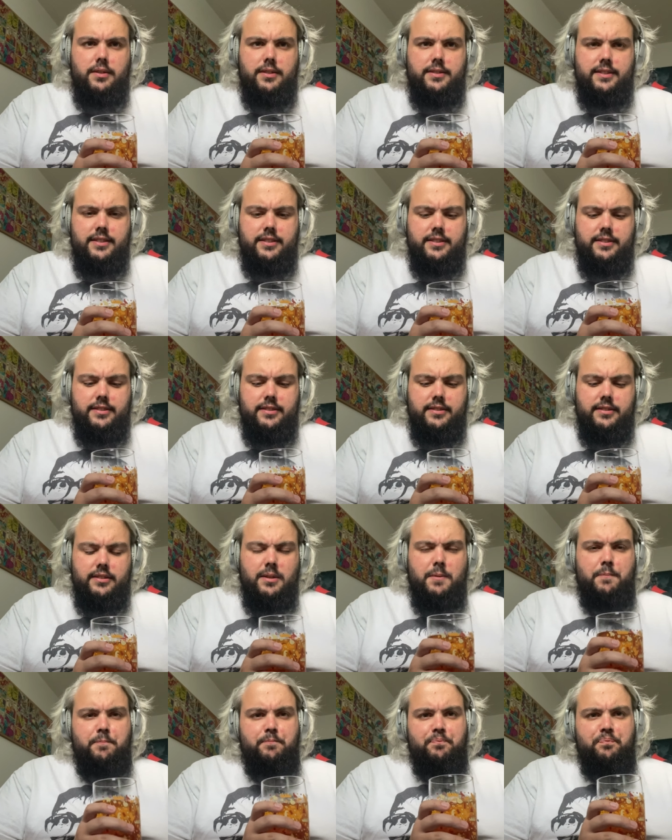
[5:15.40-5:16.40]
This
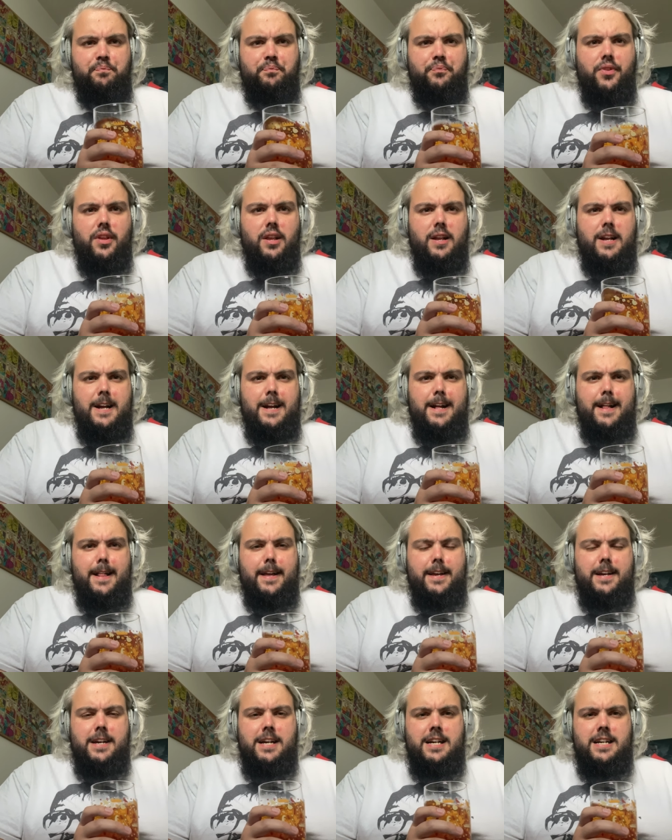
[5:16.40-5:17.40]

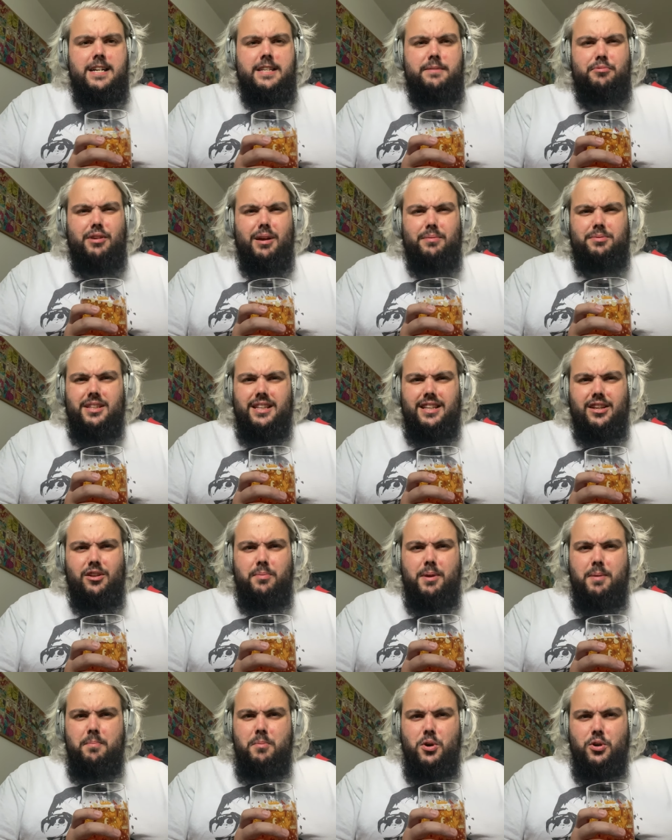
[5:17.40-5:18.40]
is perhaps a little
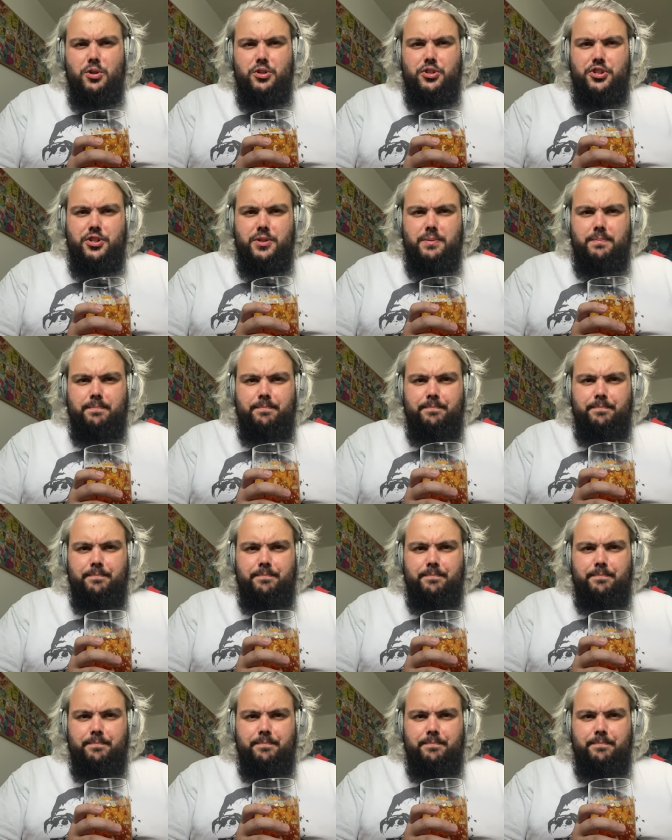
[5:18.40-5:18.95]
bit much.